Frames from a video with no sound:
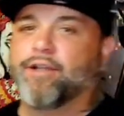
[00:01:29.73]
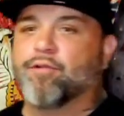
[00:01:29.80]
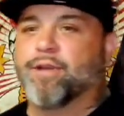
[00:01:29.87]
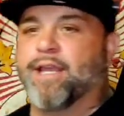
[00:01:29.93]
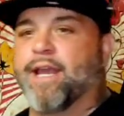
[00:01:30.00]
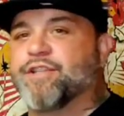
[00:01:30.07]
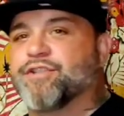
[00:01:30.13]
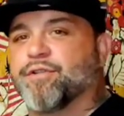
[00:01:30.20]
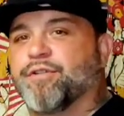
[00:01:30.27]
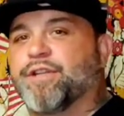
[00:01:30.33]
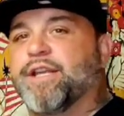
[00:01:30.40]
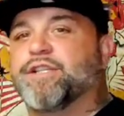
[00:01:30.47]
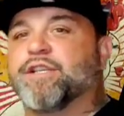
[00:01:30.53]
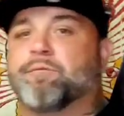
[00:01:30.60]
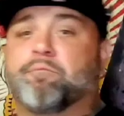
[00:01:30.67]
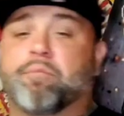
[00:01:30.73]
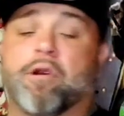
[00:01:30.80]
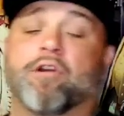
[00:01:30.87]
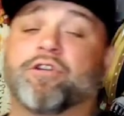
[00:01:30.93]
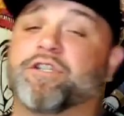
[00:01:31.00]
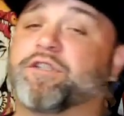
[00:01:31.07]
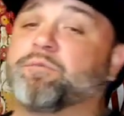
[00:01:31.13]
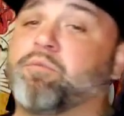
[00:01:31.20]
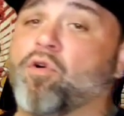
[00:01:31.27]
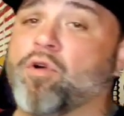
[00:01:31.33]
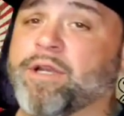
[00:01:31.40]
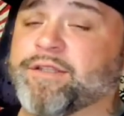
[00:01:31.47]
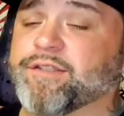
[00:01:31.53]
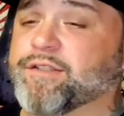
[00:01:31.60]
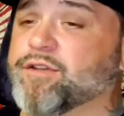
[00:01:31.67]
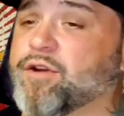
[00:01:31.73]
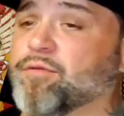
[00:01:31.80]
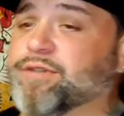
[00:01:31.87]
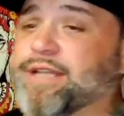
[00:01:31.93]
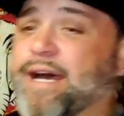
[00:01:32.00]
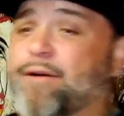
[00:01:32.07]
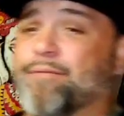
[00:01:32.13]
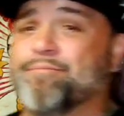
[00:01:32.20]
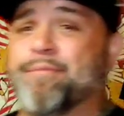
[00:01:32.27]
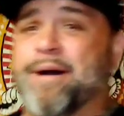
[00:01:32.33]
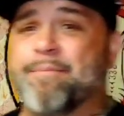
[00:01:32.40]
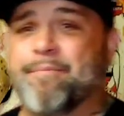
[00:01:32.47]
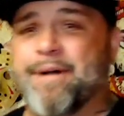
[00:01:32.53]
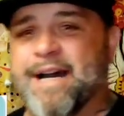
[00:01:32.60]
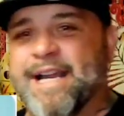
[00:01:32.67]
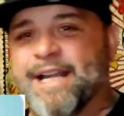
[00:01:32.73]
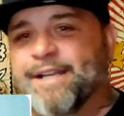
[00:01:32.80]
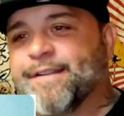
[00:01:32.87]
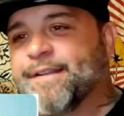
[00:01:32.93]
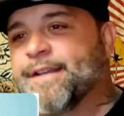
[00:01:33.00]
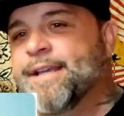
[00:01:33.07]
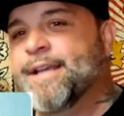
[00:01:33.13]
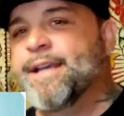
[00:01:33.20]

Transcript: to locate strategic purchase points, no doubt in my mind.